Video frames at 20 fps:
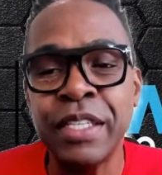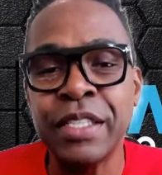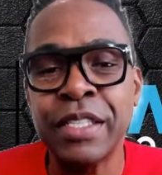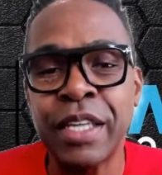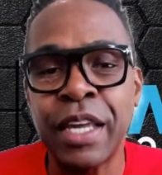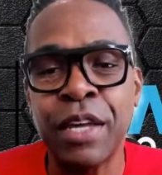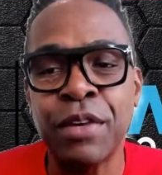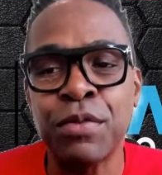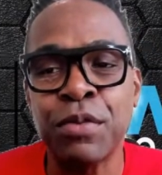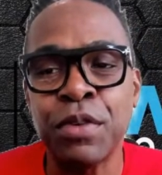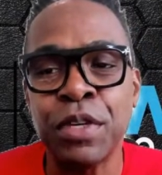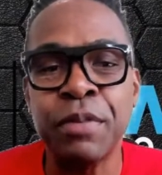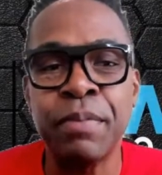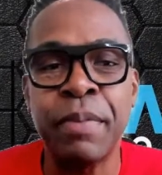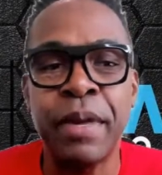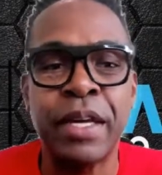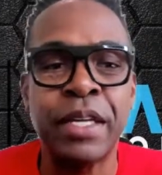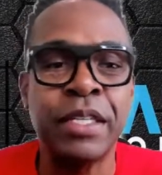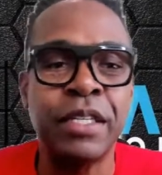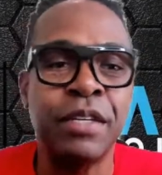can really
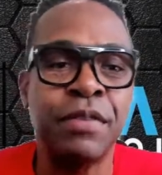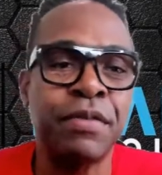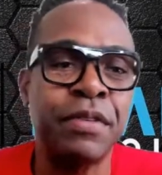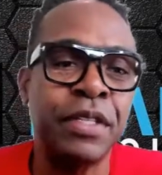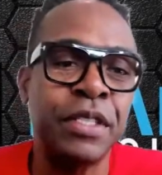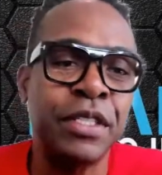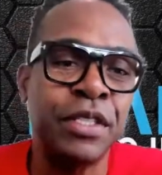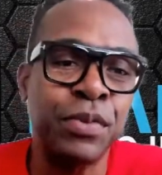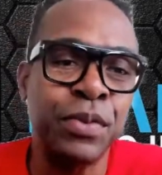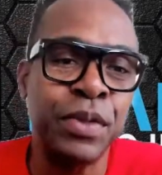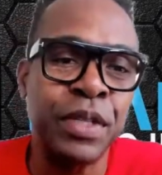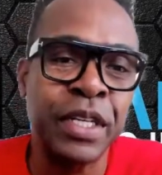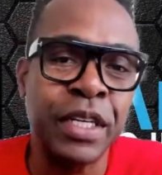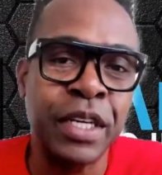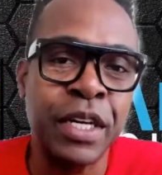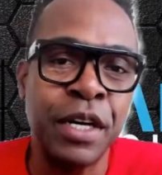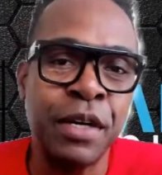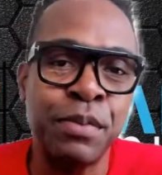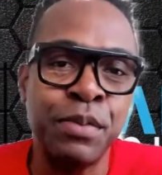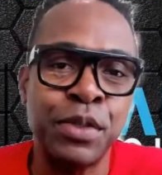make a difference when it
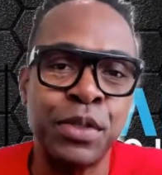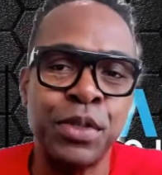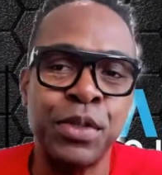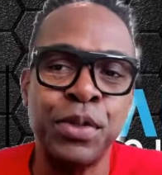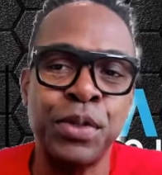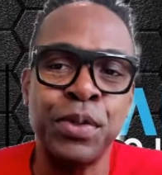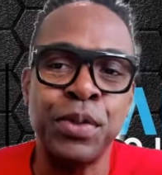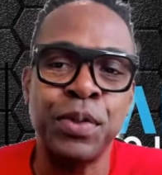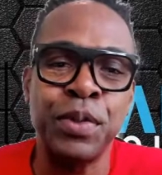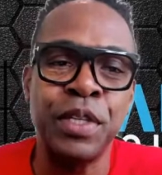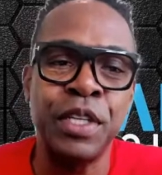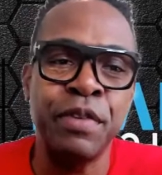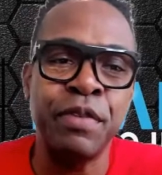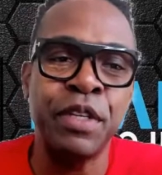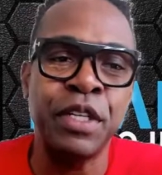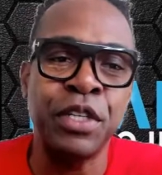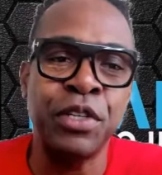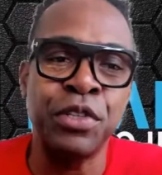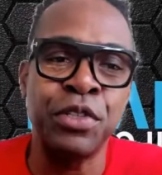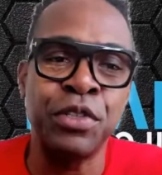comes to
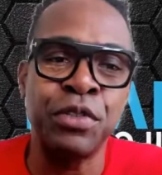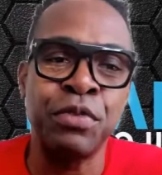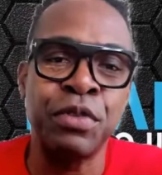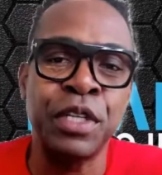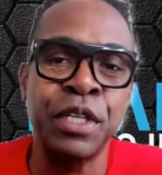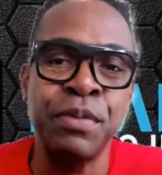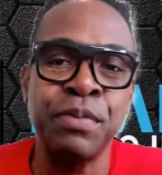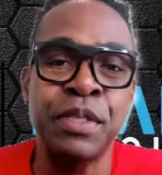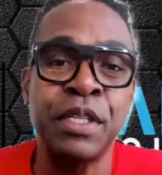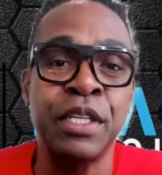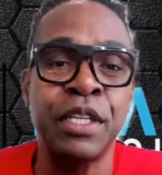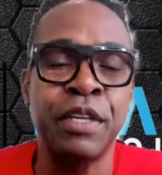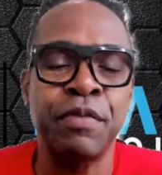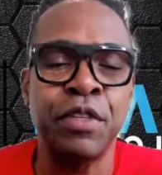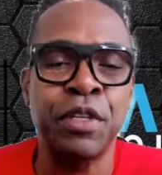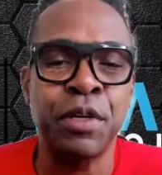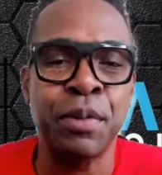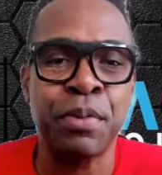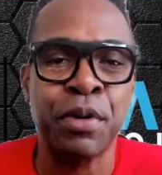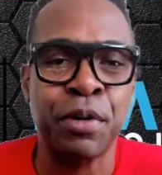living your dreams and living
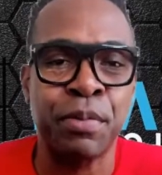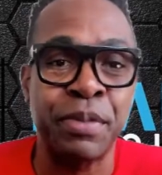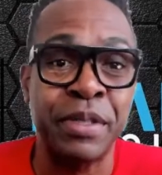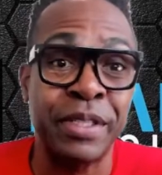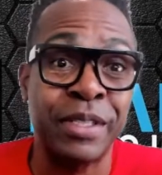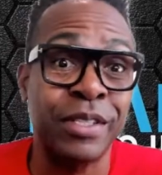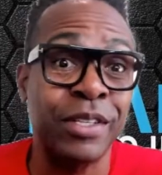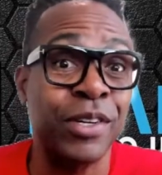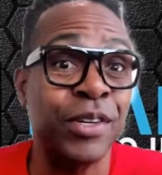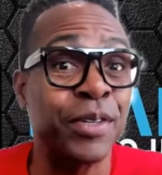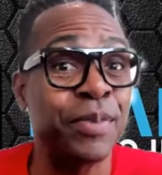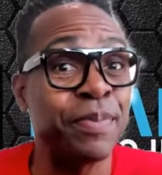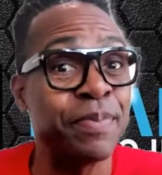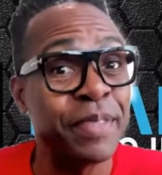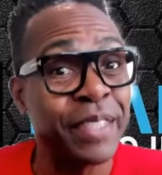your purpose. So